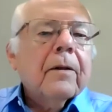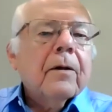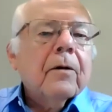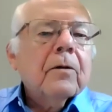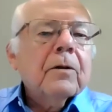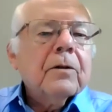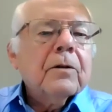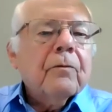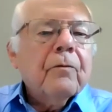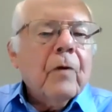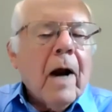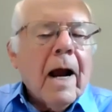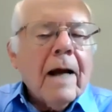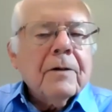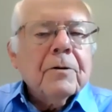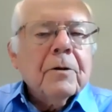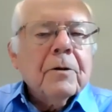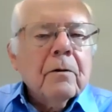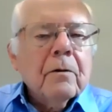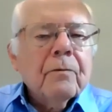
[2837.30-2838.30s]
There is a
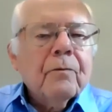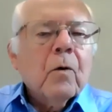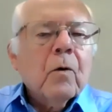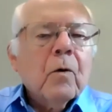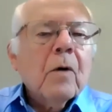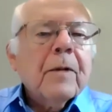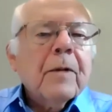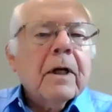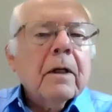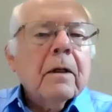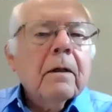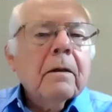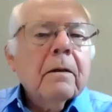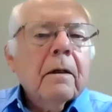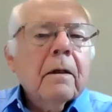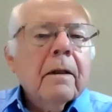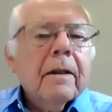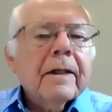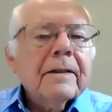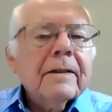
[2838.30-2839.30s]
fractional formula
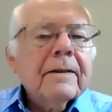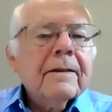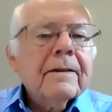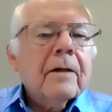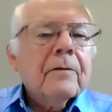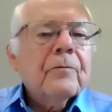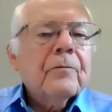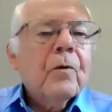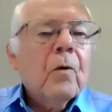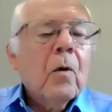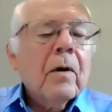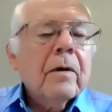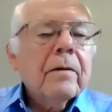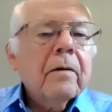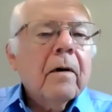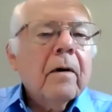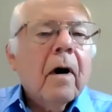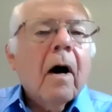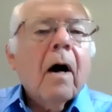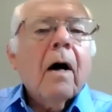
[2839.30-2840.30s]
that's set
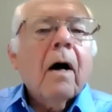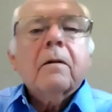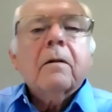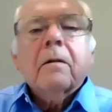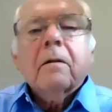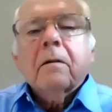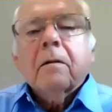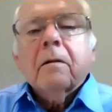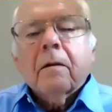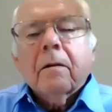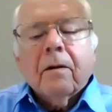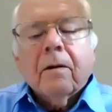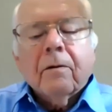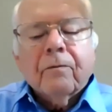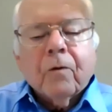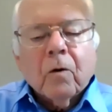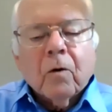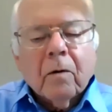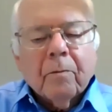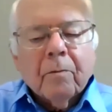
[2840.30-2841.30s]
forth on the
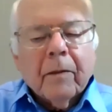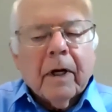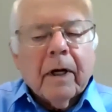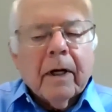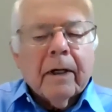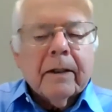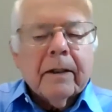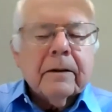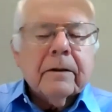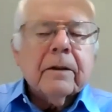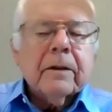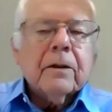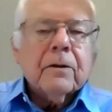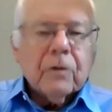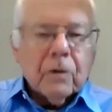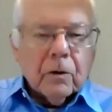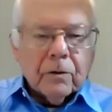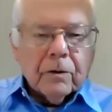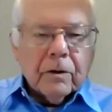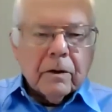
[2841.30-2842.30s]
Form
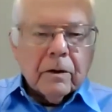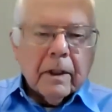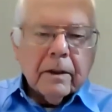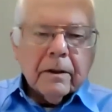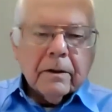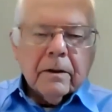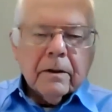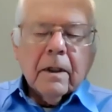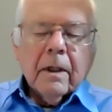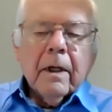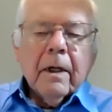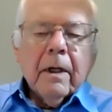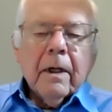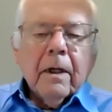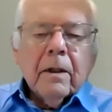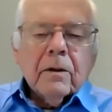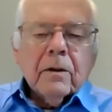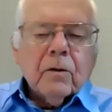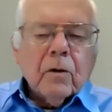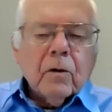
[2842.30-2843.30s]
8606
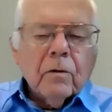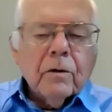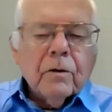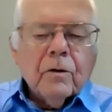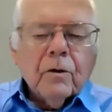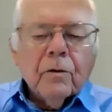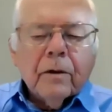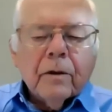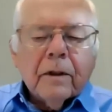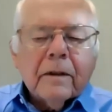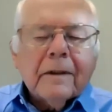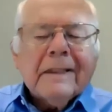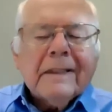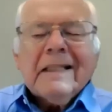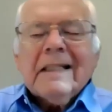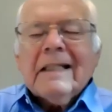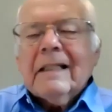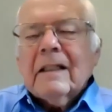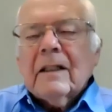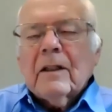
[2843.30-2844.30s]
so that you can
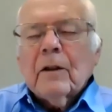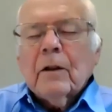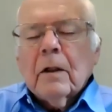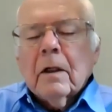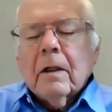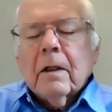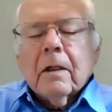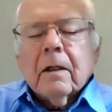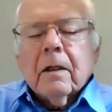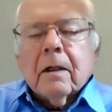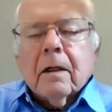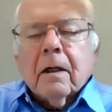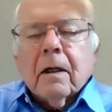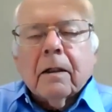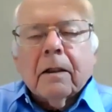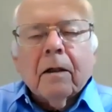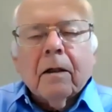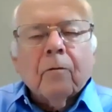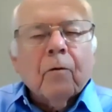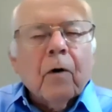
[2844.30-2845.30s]
see
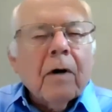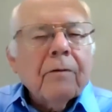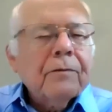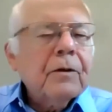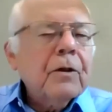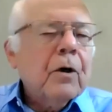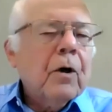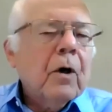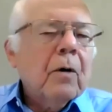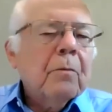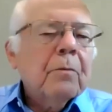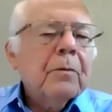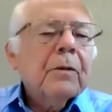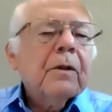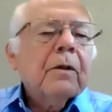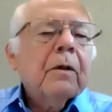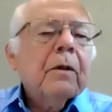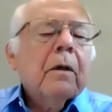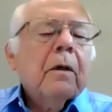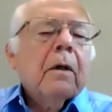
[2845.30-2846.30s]
in rough
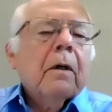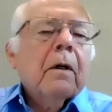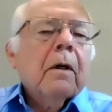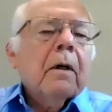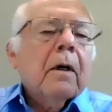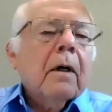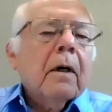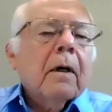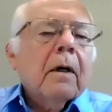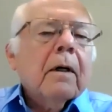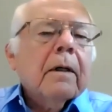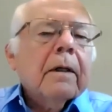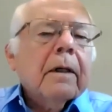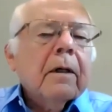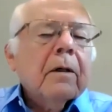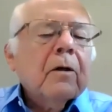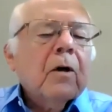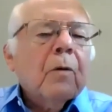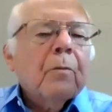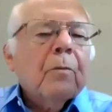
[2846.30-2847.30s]
terms,
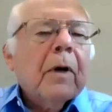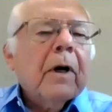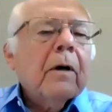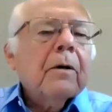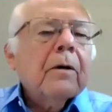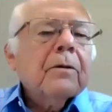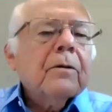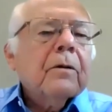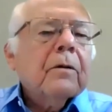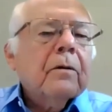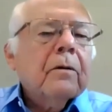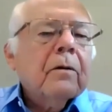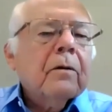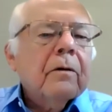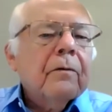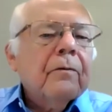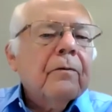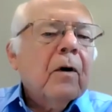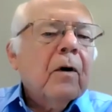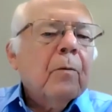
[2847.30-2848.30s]
in comparison
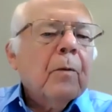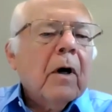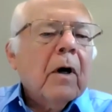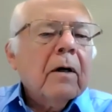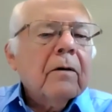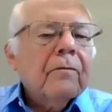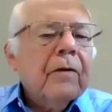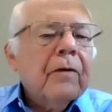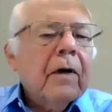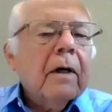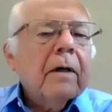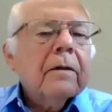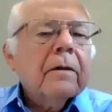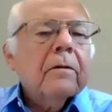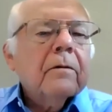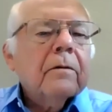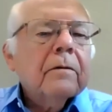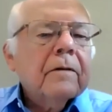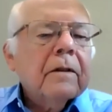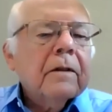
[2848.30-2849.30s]
to the fair market
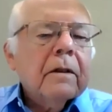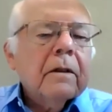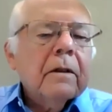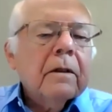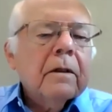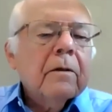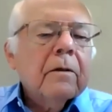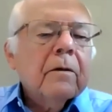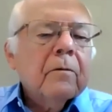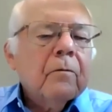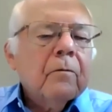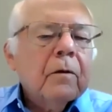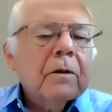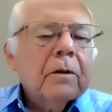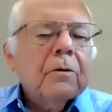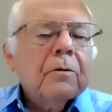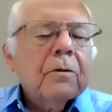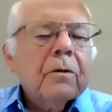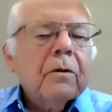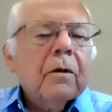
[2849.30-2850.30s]
value of the year in
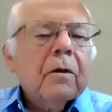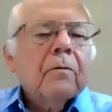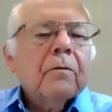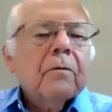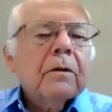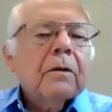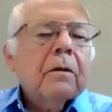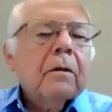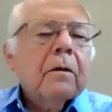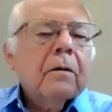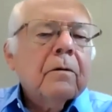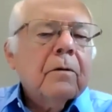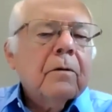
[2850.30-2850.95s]
which you start with